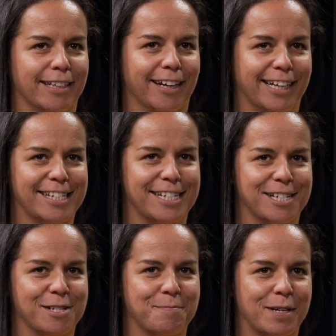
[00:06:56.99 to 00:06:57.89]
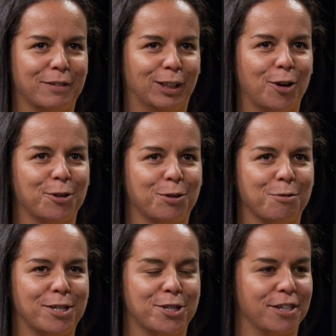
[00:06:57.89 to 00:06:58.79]
And I guess this is a bit of a loaded
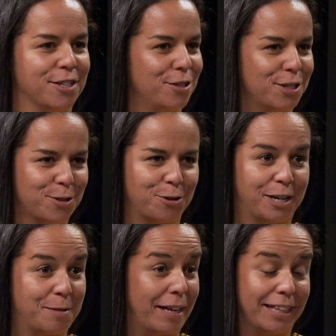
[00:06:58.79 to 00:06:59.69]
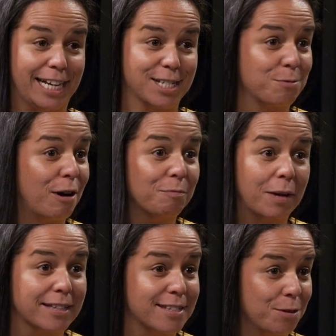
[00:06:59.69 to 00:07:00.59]
question, you're just talking about the last 12
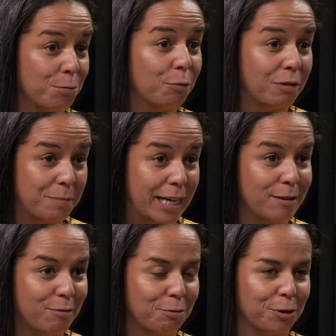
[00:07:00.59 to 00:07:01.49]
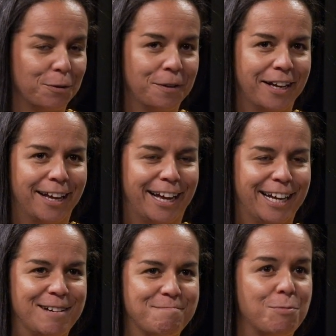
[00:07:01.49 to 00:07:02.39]
months and what we've been through,
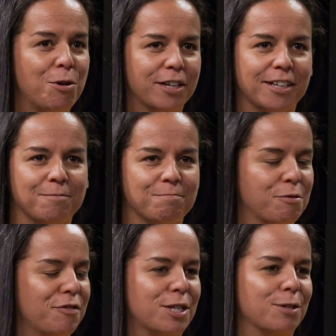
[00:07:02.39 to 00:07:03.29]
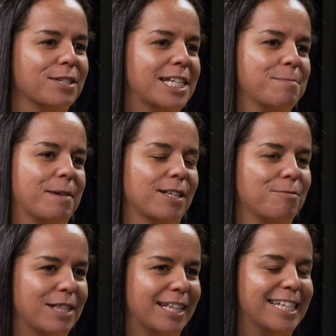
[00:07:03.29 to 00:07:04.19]
but what can professionals expect
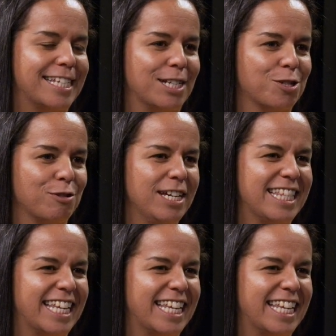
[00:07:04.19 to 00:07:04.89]
within this industry in the